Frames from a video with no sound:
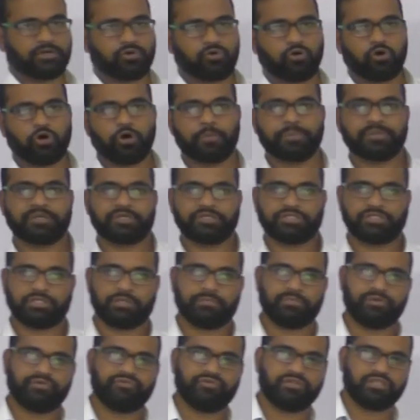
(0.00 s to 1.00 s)
a
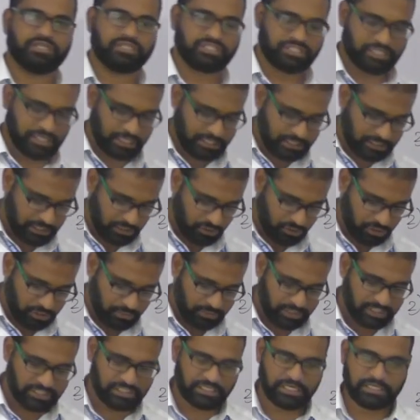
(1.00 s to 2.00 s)
cooperation between the state
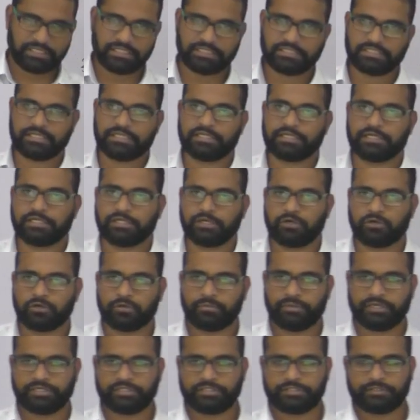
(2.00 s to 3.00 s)
governments and the central
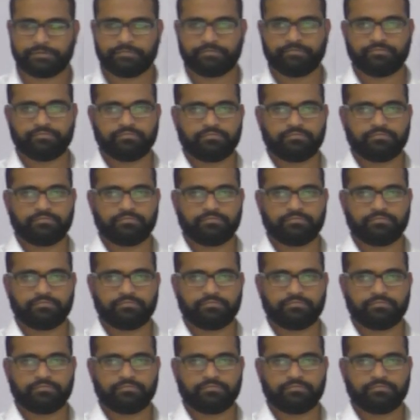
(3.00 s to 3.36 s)
governments,